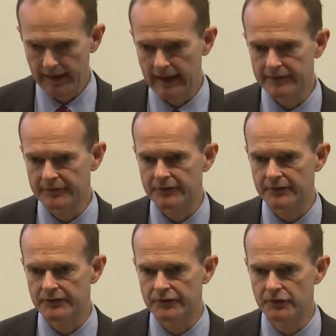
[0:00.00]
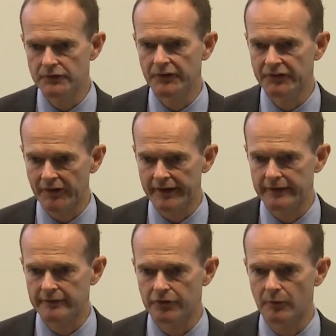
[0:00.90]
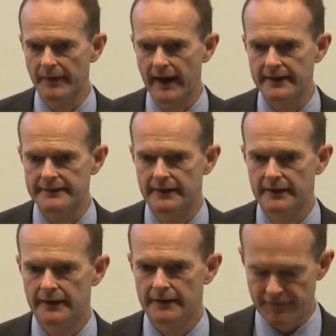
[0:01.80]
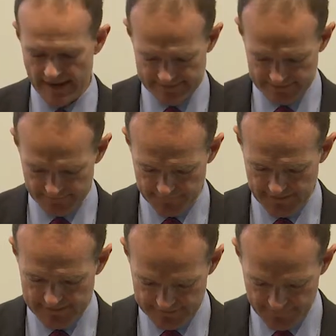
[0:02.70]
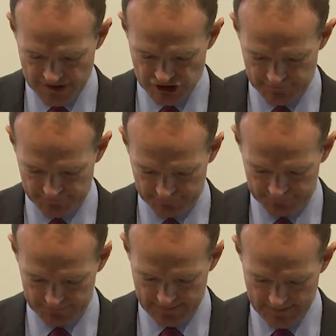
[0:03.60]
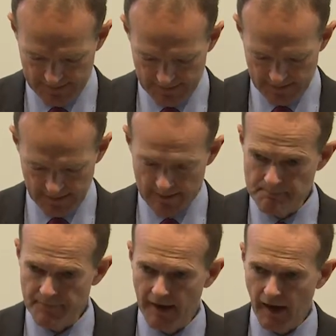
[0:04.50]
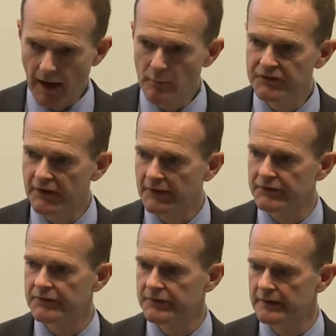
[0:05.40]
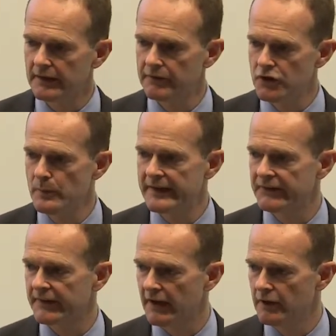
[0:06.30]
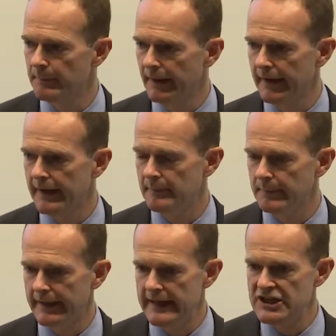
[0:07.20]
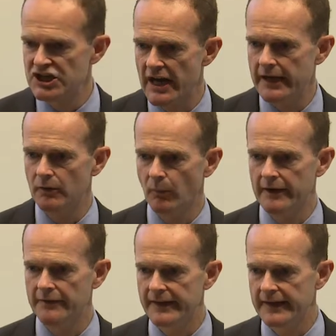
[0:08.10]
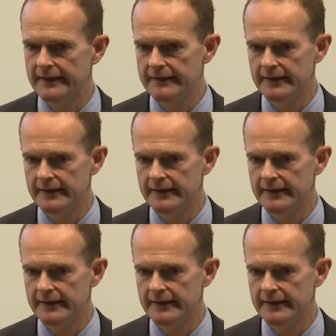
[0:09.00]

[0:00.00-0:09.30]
and to design from that effective interventions. I was asked a few weeks ago by EJ, one of the